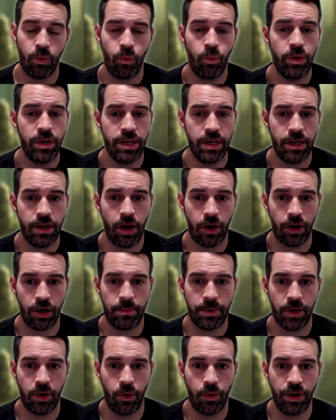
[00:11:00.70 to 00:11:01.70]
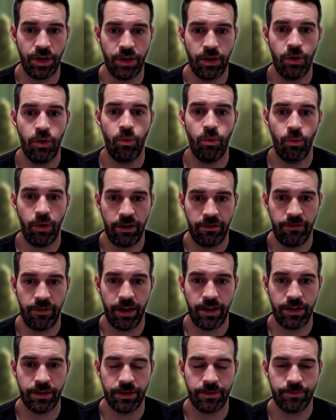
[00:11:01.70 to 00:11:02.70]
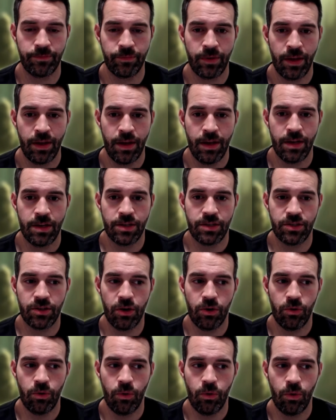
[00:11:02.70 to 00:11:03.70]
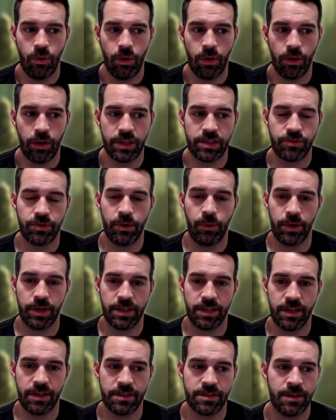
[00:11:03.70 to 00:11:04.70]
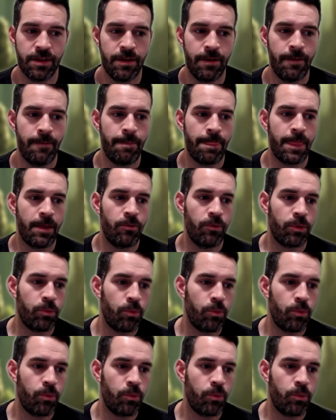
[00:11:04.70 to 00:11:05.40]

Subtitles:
we are going to be going Wayfinder. So let's read what it does. With